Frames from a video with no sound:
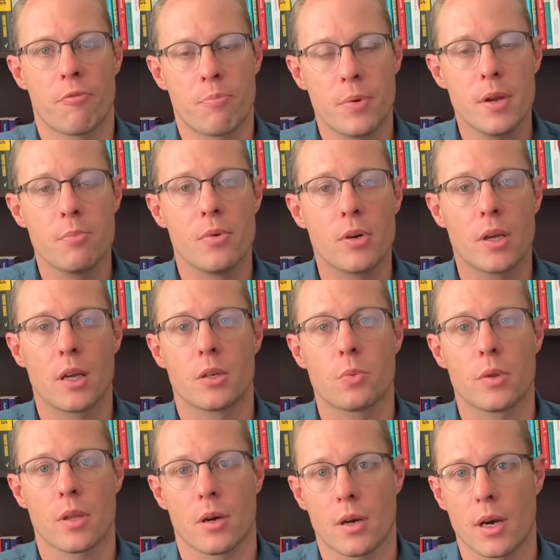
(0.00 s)
We have
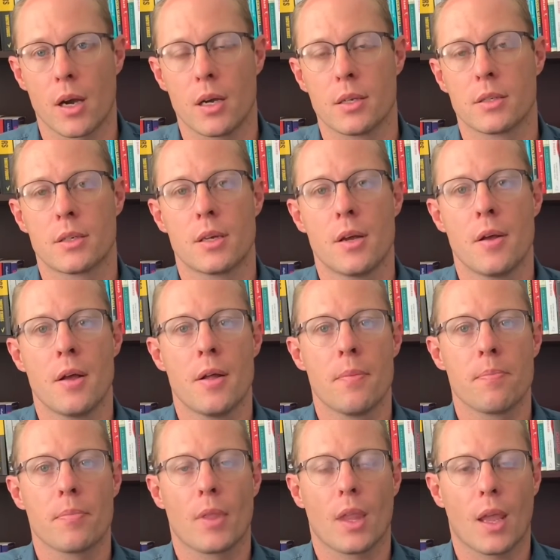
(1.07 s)
pre-bookings with our clients
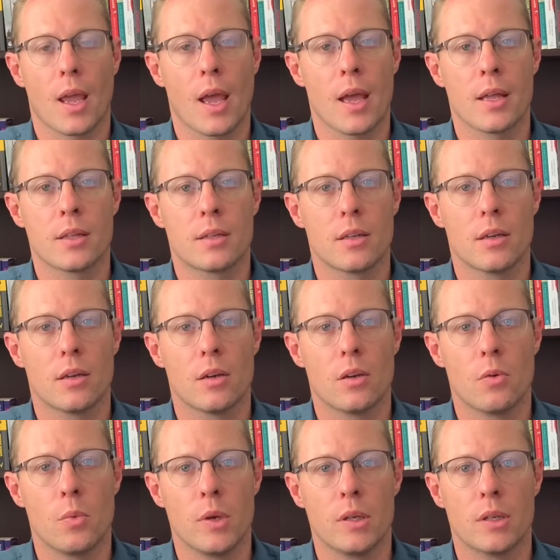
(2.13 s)
and
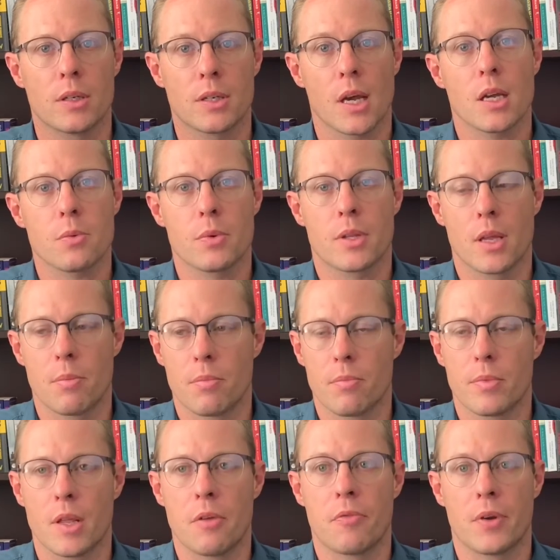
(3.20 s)
we discuss with
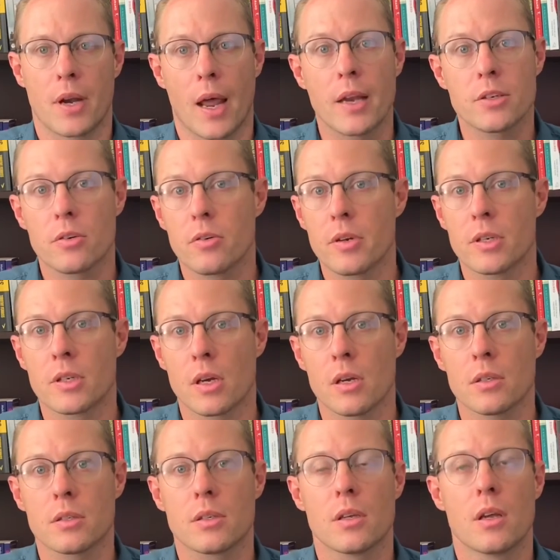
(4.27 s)
them their financial
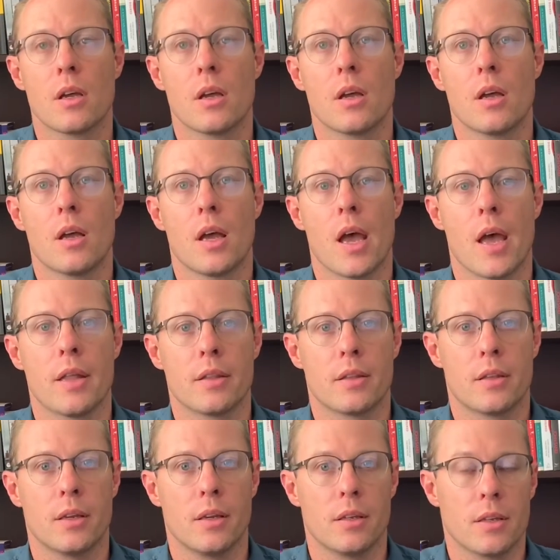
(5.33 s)
results
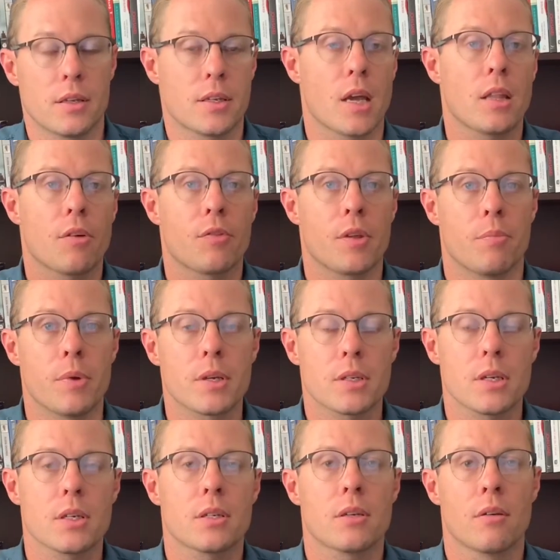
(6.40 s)
and the state of their
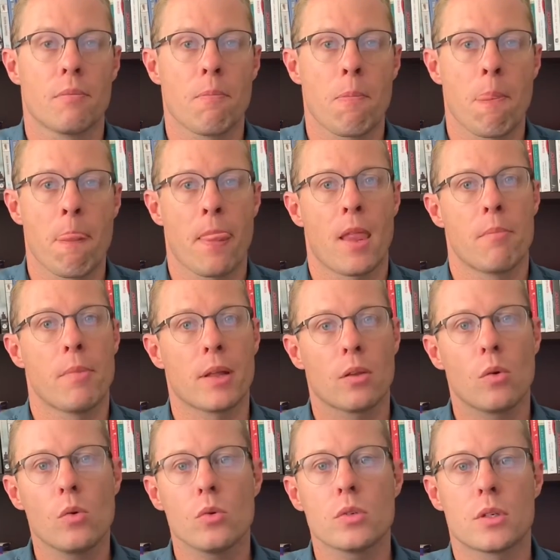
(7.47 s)
business,
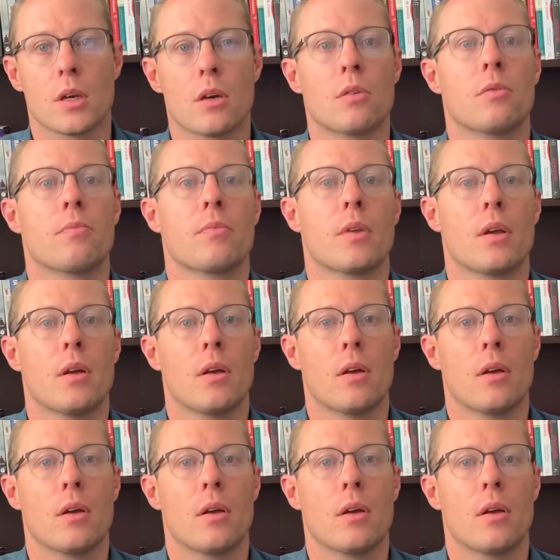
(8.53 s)
but also